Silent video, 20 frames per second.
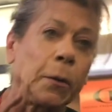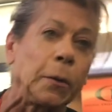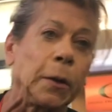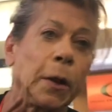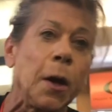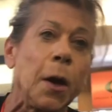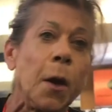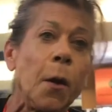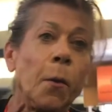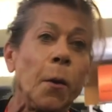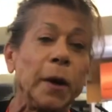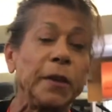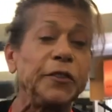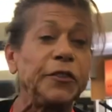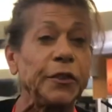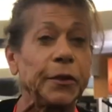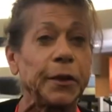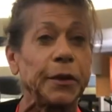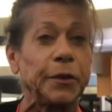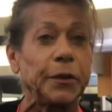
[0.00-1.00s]
own.
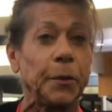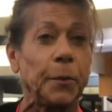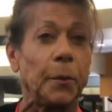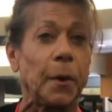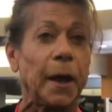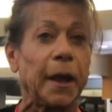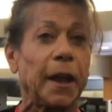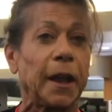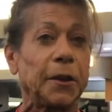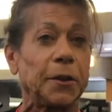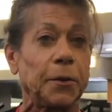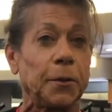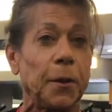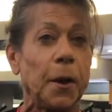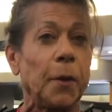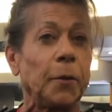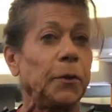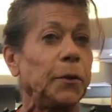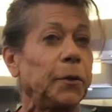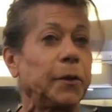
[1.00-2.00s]
Once you can do 1 on your
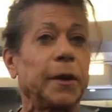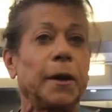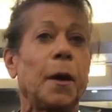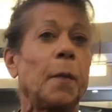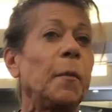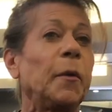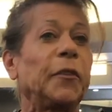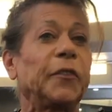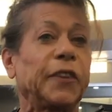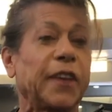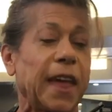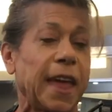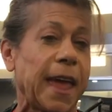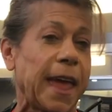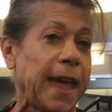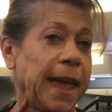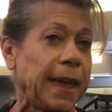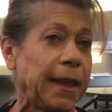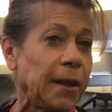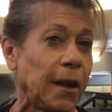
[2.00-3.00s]
own, you can almost get
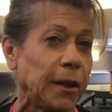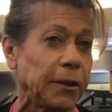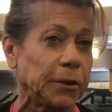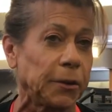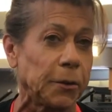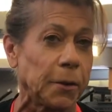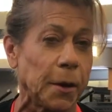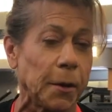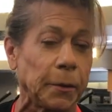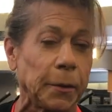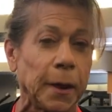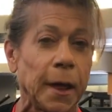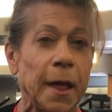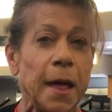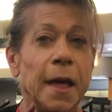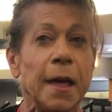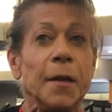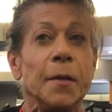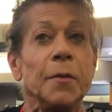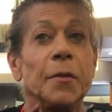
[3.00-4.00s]
8 on your own.
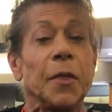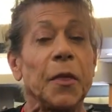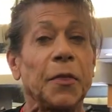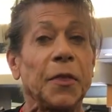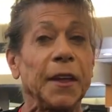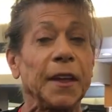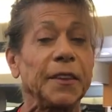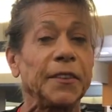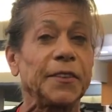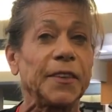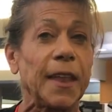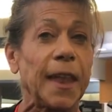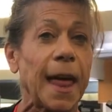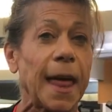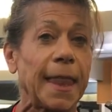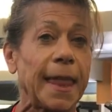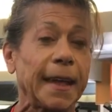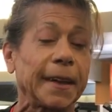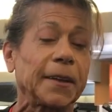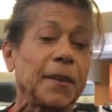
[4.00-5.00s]
The things that
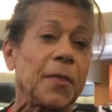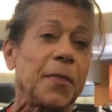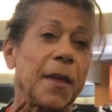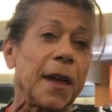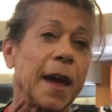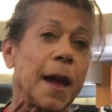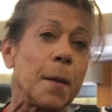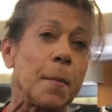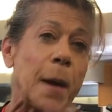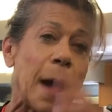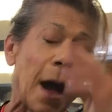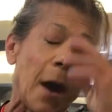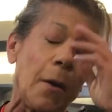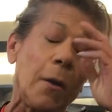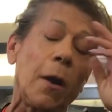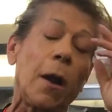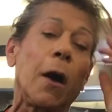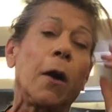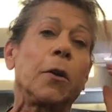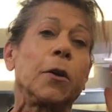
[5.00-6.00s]
I like to think
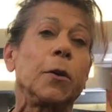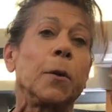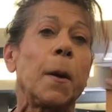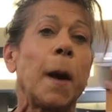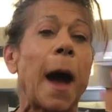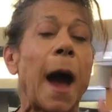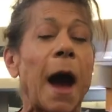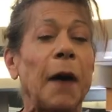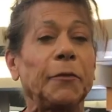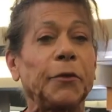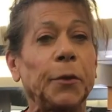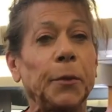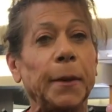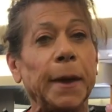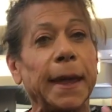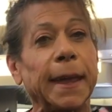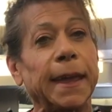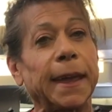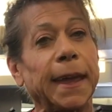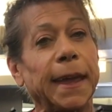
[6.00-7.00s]
about are you have
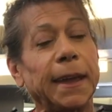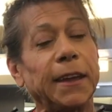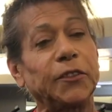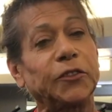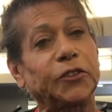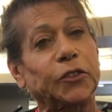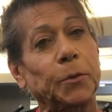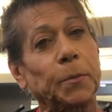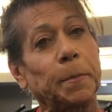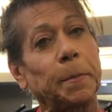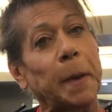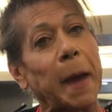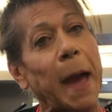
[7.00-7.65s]
to engage your